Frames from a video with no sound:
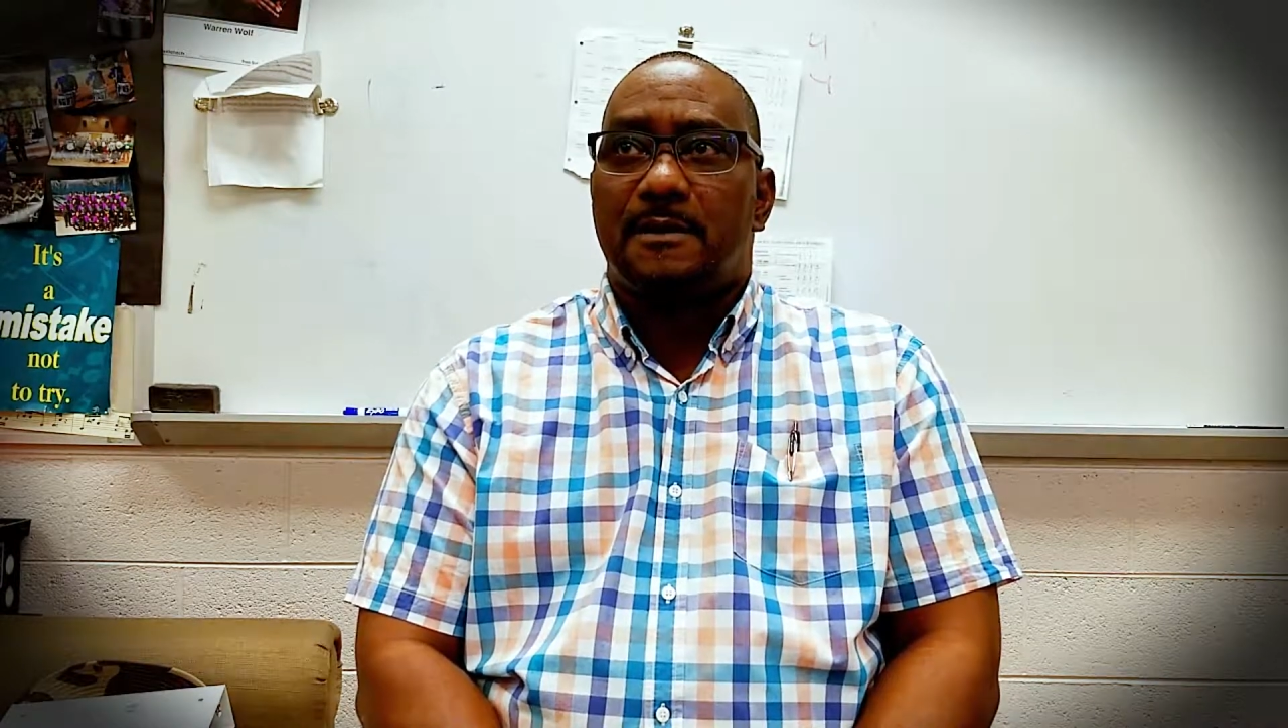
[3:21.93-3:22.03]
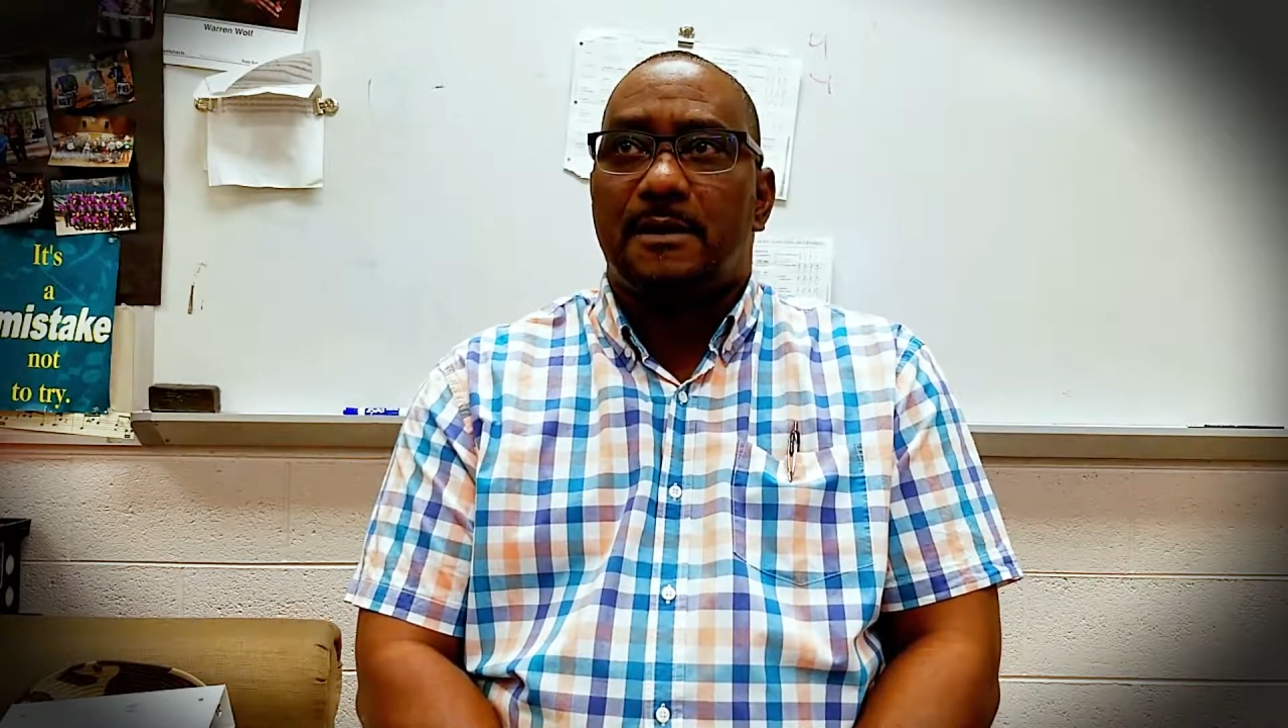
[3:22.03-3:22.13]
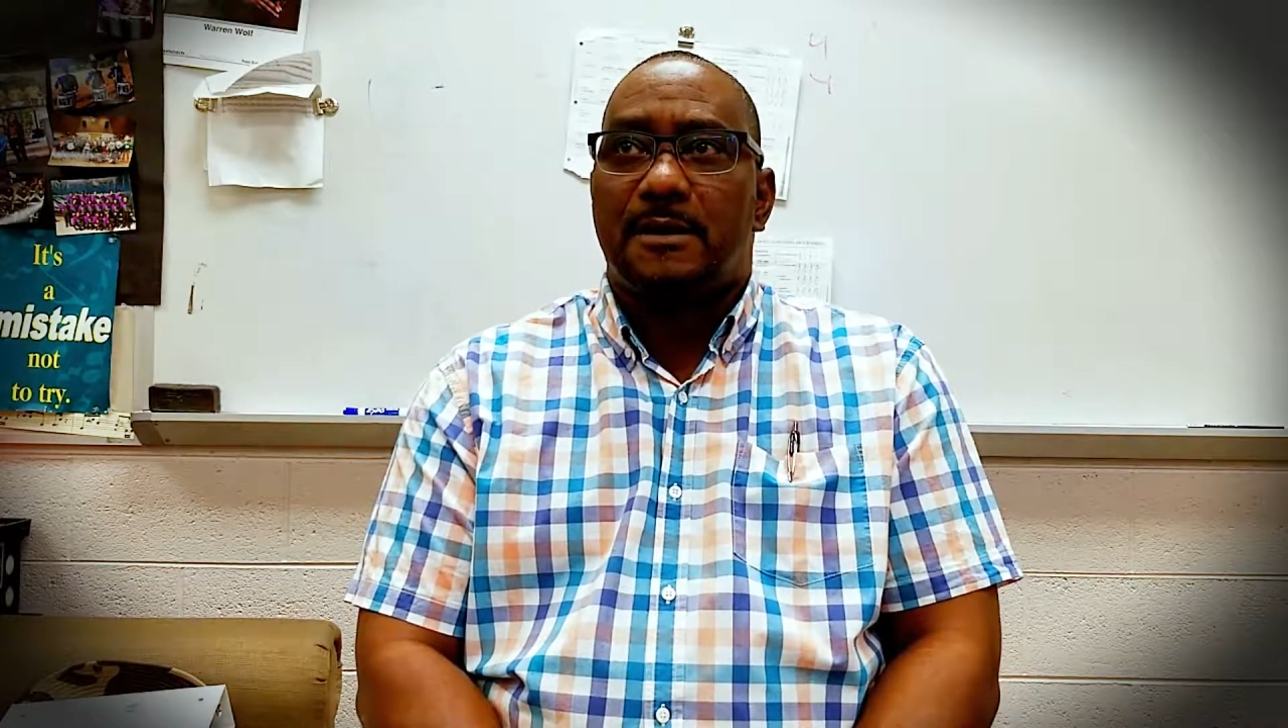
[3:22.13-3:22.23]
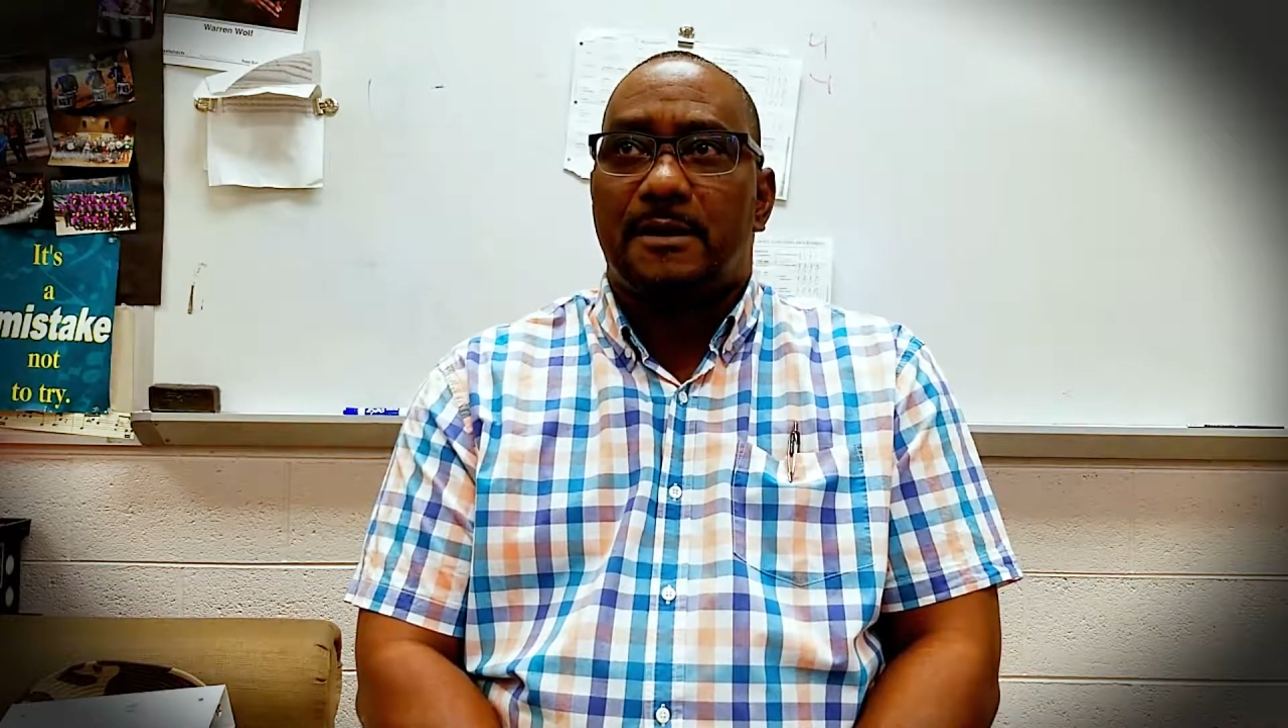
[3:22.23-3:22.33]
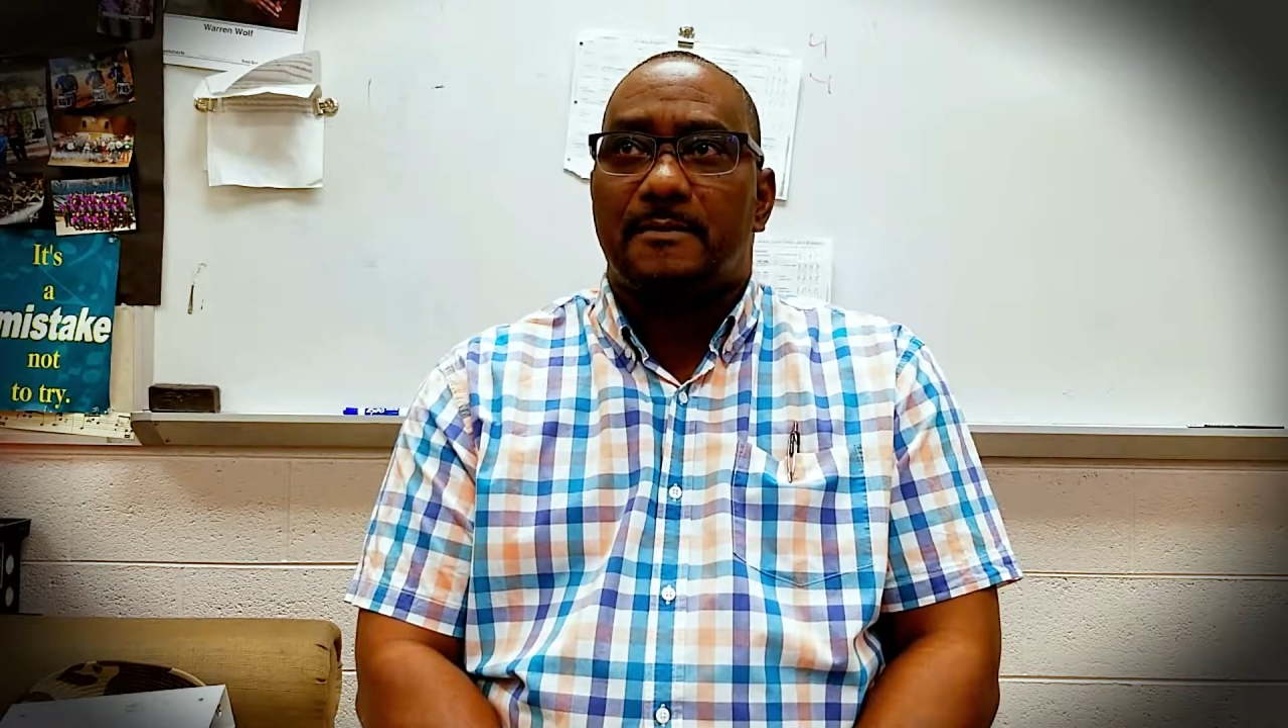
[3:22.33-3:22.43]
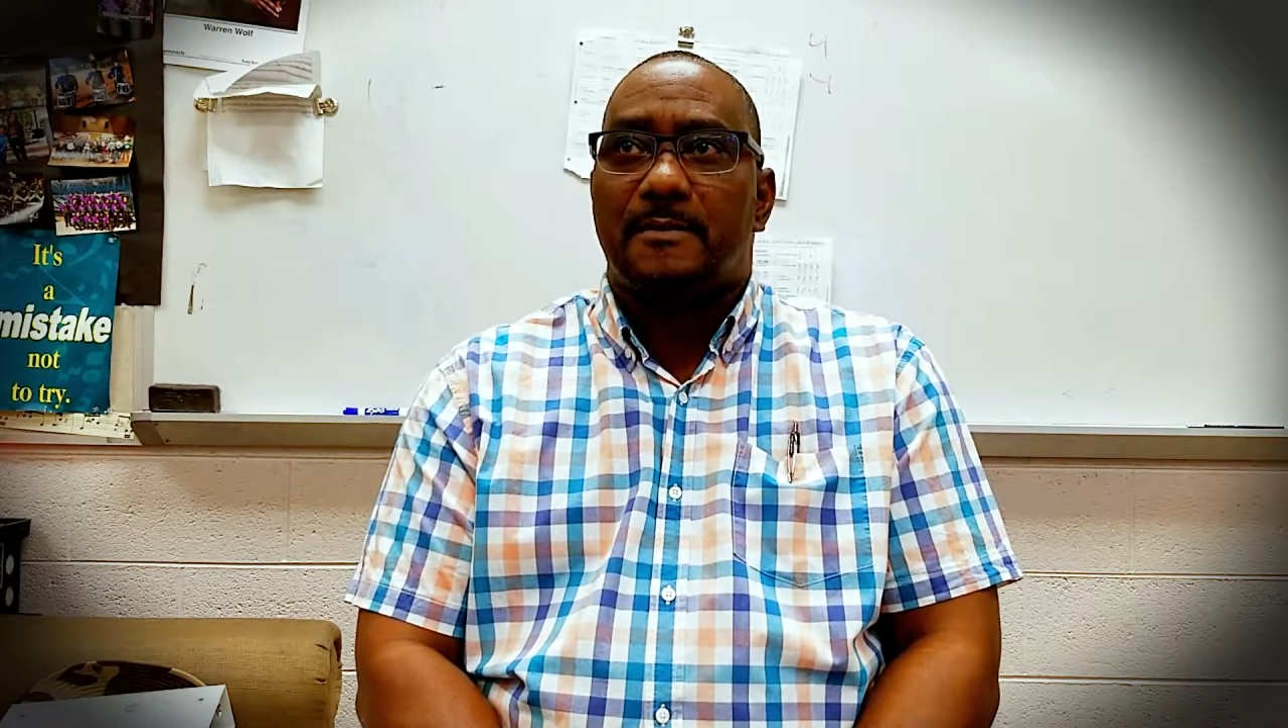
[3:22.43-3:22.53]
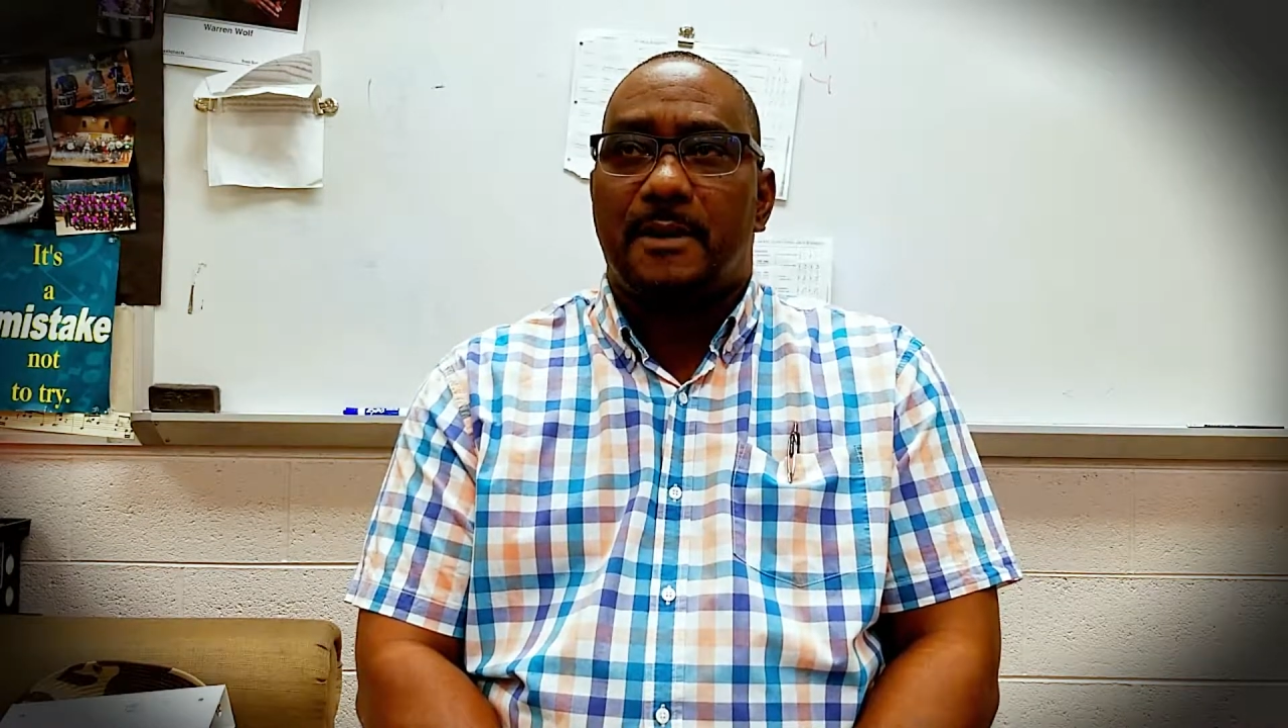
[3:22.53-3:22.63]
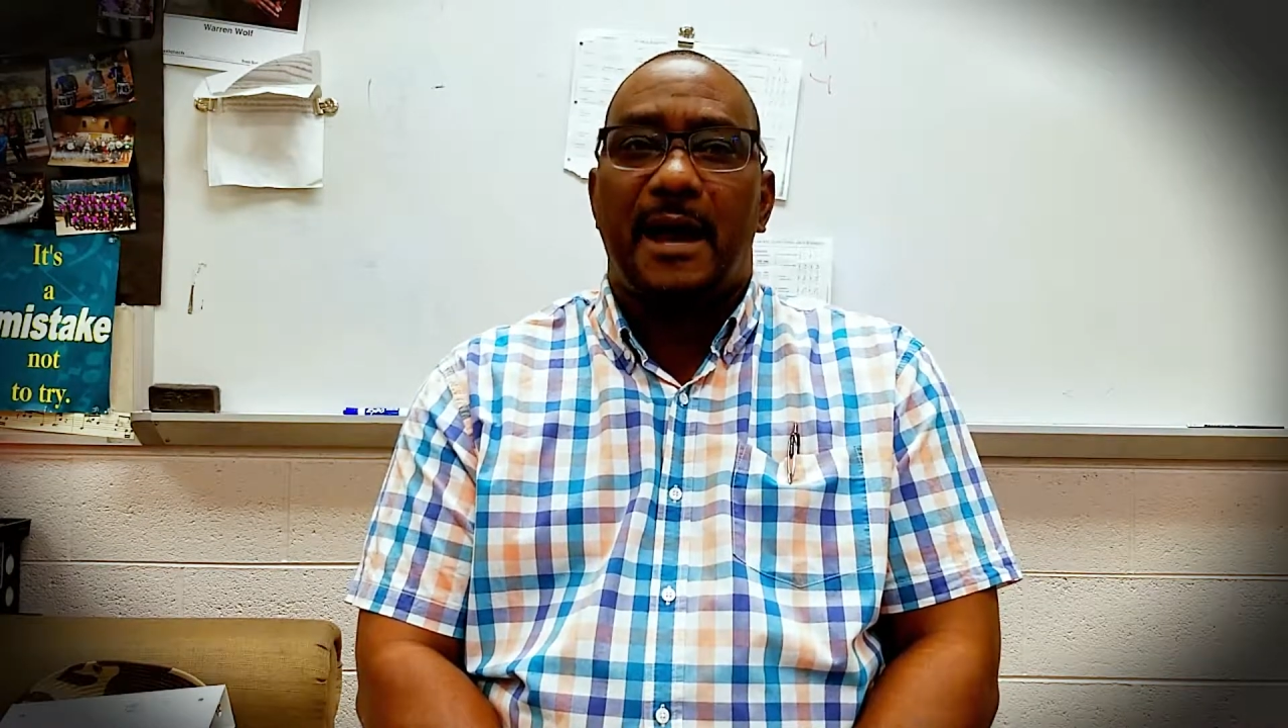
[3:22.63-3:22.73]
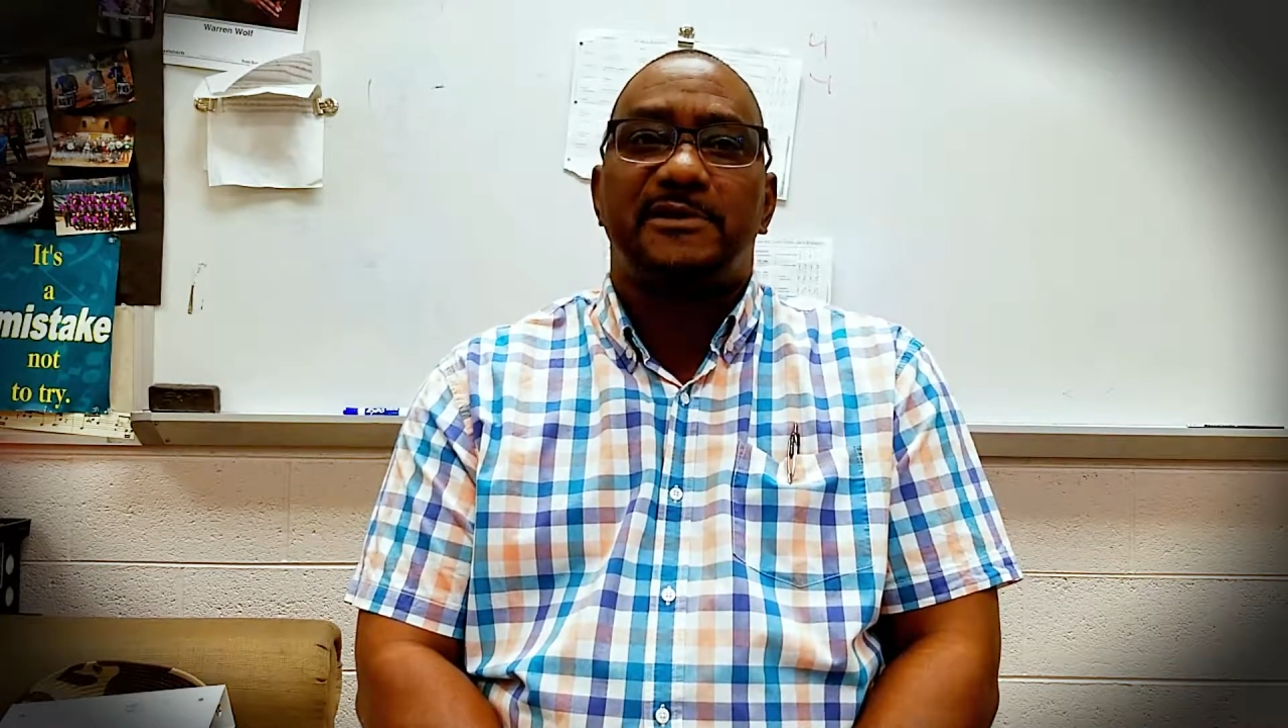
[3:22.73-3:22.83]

uh, high